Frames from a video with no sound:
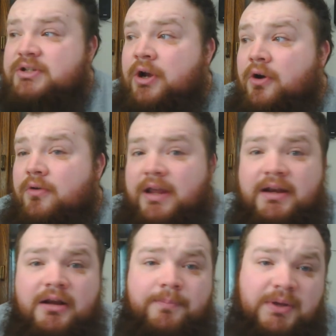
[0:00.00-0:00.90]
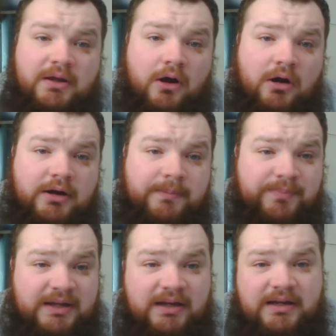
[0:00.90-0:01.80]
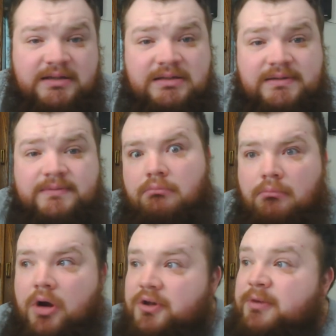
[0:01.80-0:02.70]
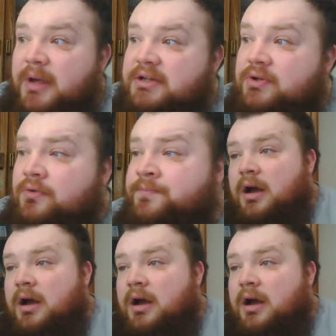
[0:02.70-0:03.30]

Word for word: So hitting a PR in peak is monumental.